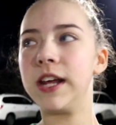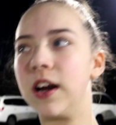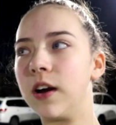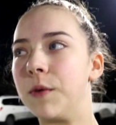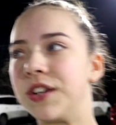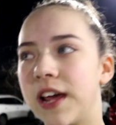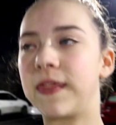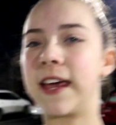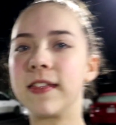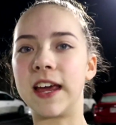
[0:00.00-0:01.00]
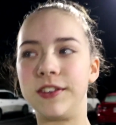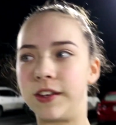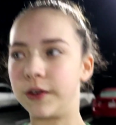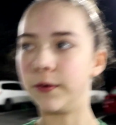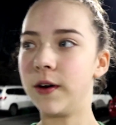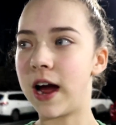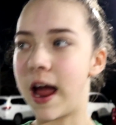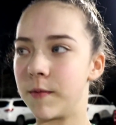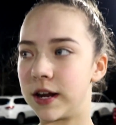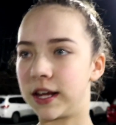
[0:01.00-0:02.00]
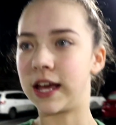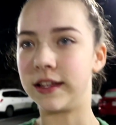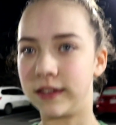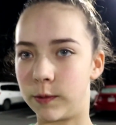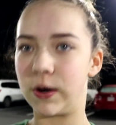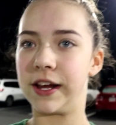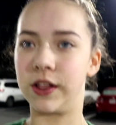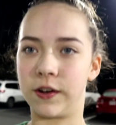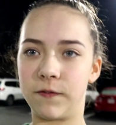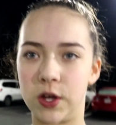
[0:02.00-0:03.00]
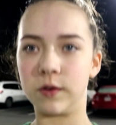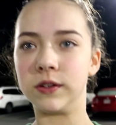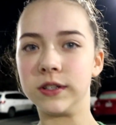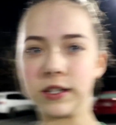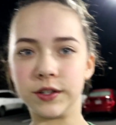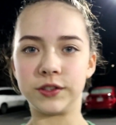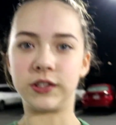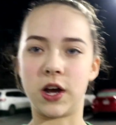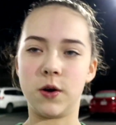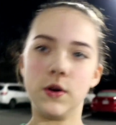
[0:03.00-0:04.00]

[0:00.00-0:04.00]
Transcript: here, which I think they do, I'm gonna get some regular food, so.